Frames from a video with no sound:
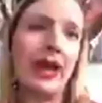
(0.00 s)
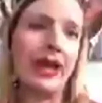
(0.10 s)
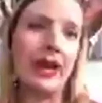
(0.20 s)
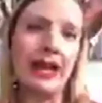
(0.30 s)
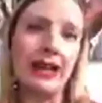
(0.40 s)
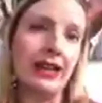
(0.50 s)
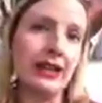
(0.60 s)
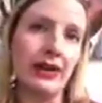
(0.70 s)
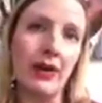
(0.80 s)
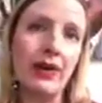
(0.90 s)
And
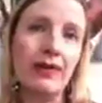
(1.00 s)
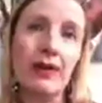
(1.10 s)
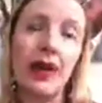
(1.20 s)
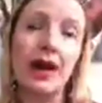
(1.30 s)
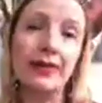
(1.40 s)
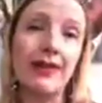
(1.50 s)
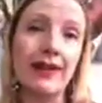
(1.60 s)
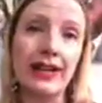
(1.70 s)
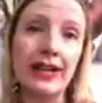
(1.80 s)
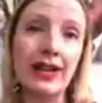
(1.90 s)
if you guys have
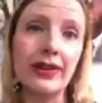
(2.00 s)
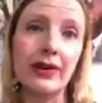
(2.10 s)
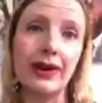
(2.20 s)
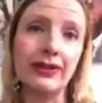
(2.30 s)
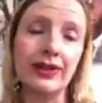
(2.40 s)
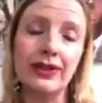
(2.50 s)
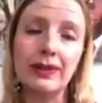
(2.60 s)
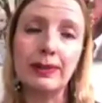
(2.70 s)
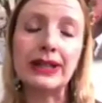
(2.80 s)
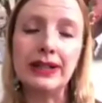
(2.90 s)
any other questions,
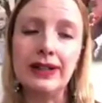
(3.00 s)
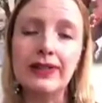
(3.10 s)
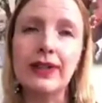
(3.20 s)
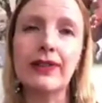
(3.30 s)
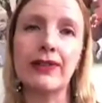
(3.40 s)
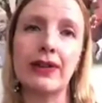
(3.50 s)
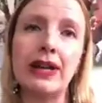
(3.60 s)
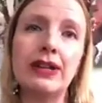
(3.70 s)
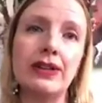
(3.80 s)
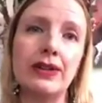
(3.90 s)
please feel
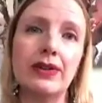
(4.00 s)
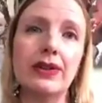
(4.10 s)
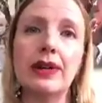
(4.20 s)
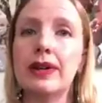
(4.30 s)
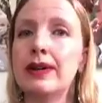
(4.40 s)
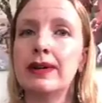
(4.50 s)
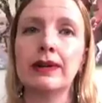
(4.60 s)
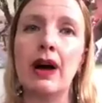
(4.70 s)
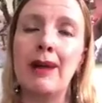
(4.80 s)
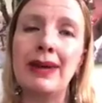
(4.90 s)
free to
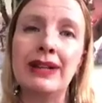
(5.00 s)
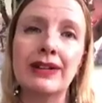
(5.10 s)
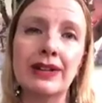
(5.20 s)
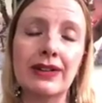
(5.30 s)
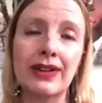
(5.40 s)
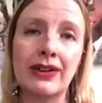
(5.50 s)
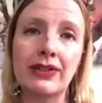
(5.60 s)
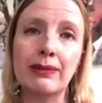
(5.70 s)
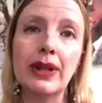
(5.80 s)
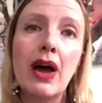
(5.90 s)
comment in the
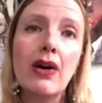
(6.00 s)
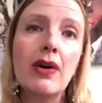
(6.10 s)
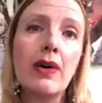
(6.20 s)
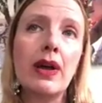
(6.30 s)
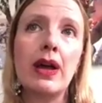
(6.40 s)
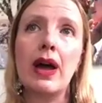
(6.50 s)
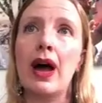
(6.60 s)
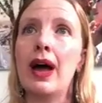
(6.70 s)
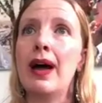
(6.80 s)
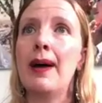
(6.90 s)
section below,
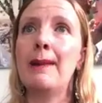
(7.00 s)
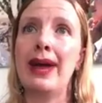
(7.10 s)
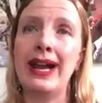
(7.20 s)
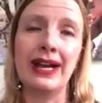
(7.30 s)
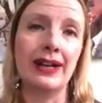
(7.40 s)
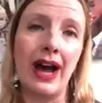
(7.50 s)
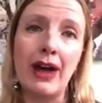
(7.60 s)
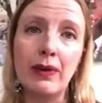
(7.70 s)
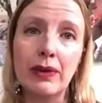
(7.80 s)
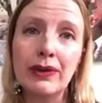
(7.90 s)
and I
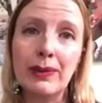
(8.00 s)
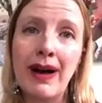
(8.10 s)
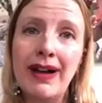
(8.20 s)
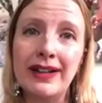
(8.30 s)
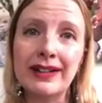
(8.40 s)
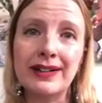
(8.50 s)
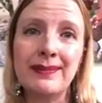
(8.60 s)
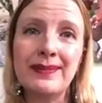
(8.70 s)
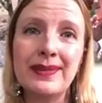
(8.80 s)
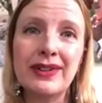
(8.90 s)
will respond.
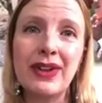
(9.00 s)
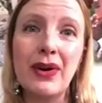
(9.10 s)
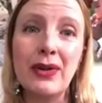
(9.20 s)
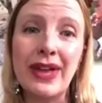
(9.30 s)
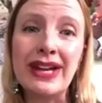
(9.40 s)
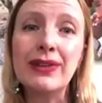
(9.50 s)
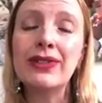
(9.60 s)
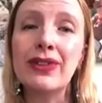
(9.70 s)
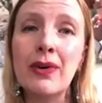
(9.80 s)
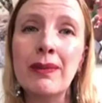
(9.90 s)
So thank you
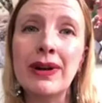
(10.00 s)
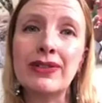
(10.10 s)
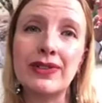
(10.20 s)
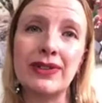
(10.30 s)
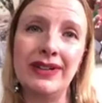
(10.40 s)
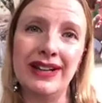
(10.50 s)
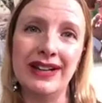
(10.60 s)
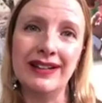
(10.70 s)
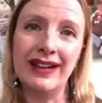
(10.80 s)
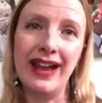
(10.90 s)
so much for tuning
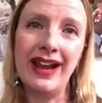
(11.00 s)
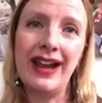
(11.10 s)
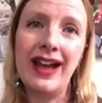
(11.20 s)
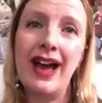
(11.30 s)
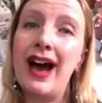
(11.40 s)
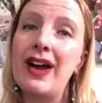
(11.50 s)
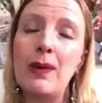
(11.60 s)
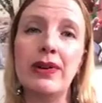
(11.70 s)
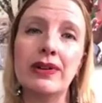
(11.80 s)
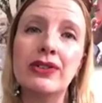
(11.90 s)
in today. I
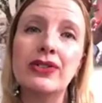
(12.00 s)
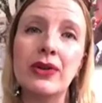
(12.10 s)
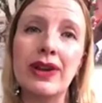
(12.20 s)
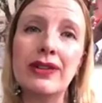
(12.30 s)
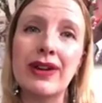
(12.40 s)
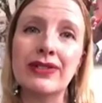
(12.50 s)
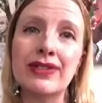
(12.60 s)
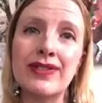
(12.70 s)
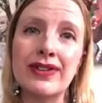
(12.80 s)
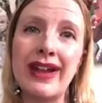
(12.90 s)
hope you enjoy the rest
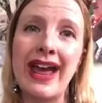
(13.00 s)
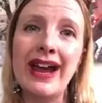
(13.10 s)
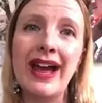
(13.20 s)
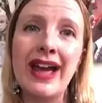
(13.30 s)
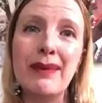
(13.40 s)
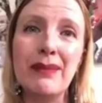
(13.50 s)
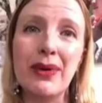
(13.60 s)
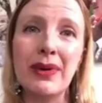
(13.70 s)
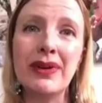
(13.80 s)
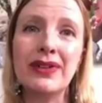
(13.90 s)
of your day and
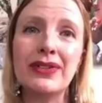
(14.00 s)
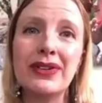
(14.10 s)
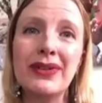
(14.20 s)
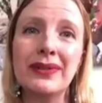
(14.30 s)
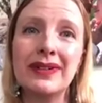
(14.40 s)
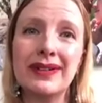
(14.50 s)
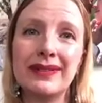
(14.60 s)
more soon.